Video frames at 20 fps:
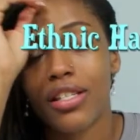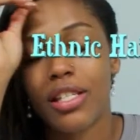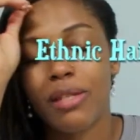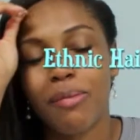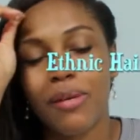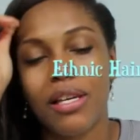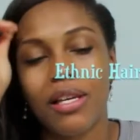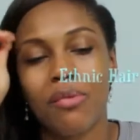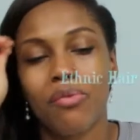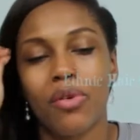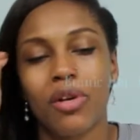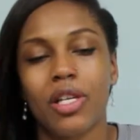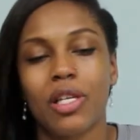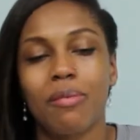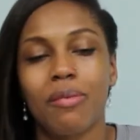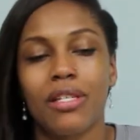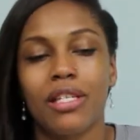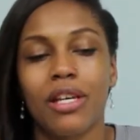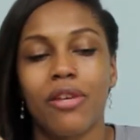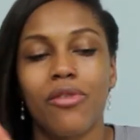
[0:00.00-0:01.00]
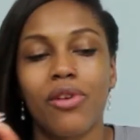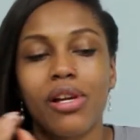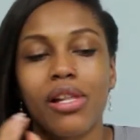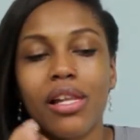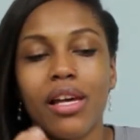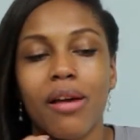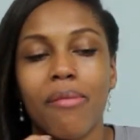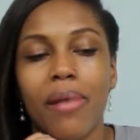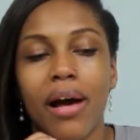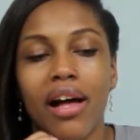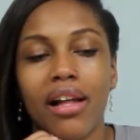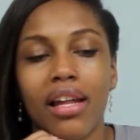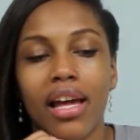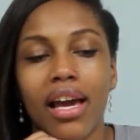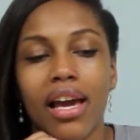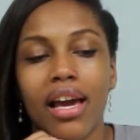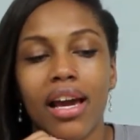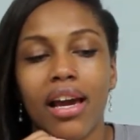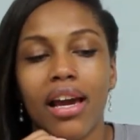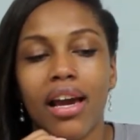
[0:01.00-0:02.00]
on this, speaking more specifically about
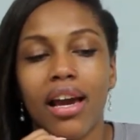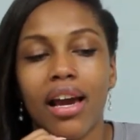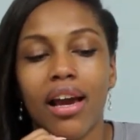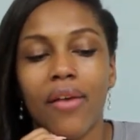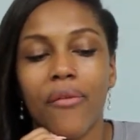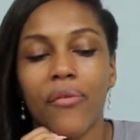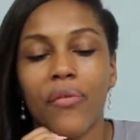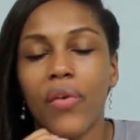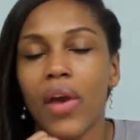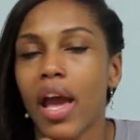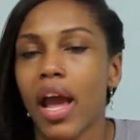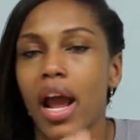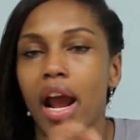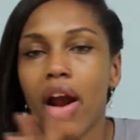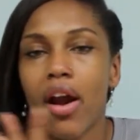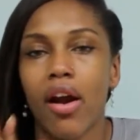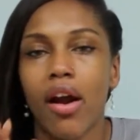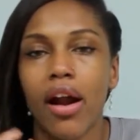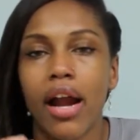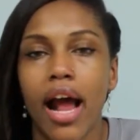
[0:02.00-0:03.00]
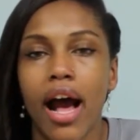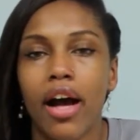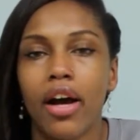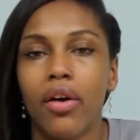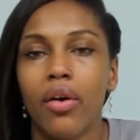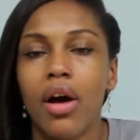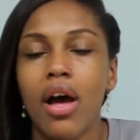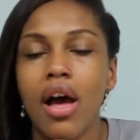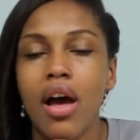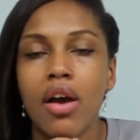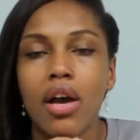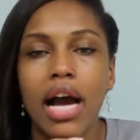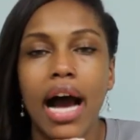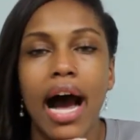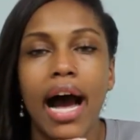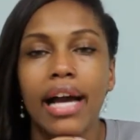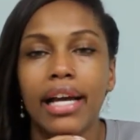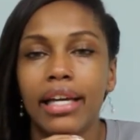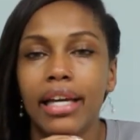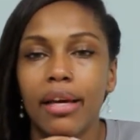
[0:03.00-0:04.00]
like hair and how
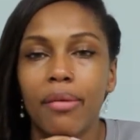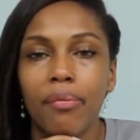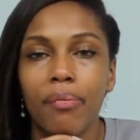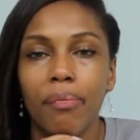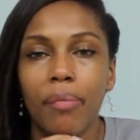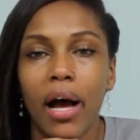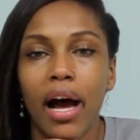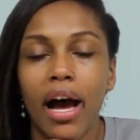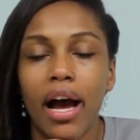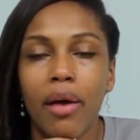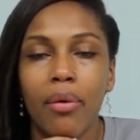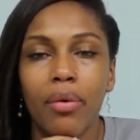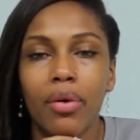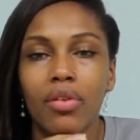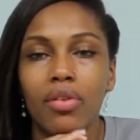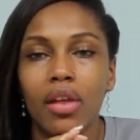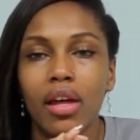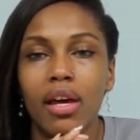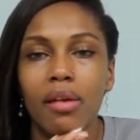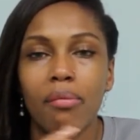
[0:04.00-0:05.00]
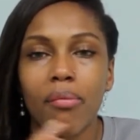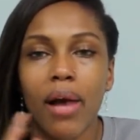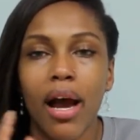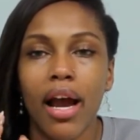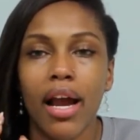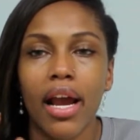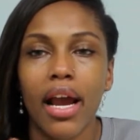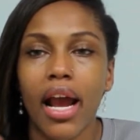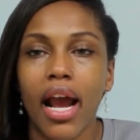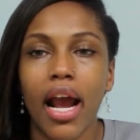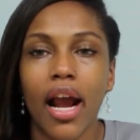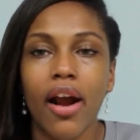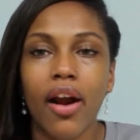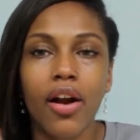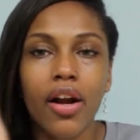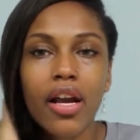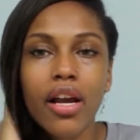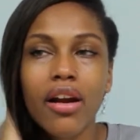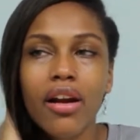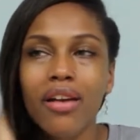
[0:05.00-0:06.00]
I get by with like my
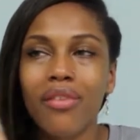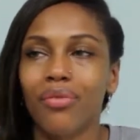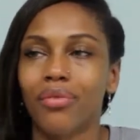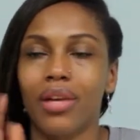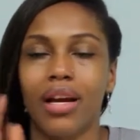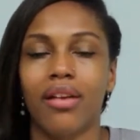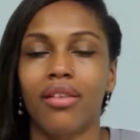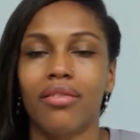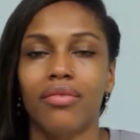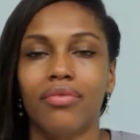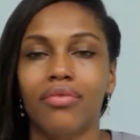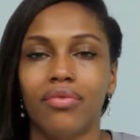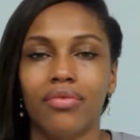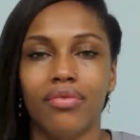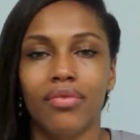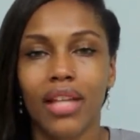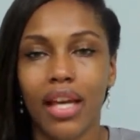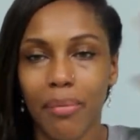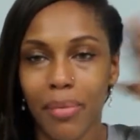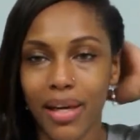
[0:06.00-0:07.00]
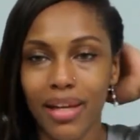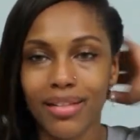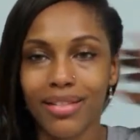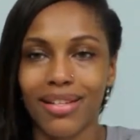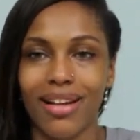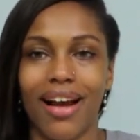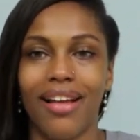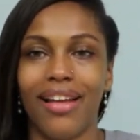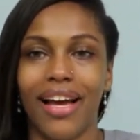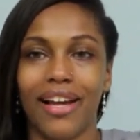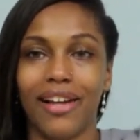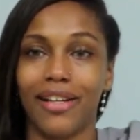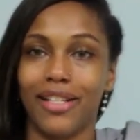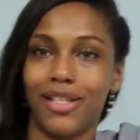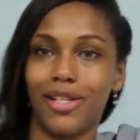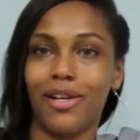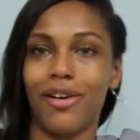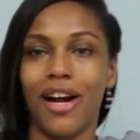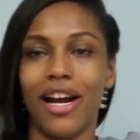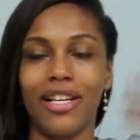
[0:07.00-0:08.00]
hair here. I mean, it's not like
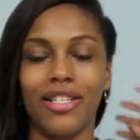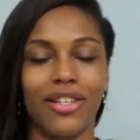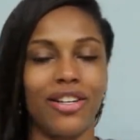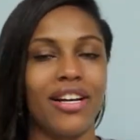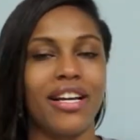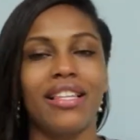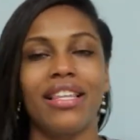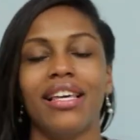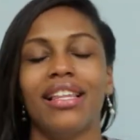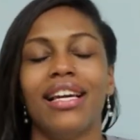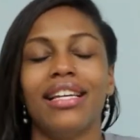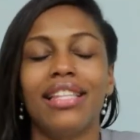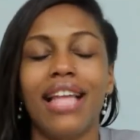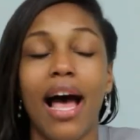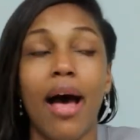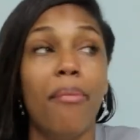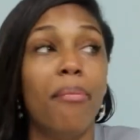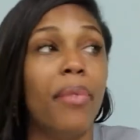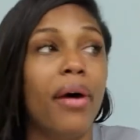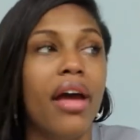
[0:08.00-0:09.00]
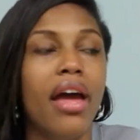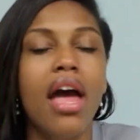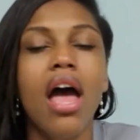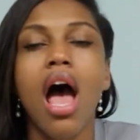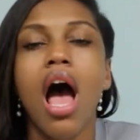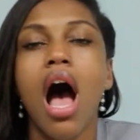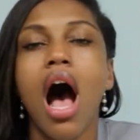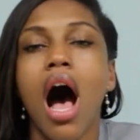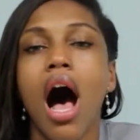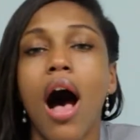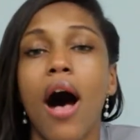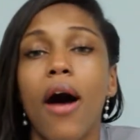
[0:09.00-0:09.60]
it's crazy or anything like that, but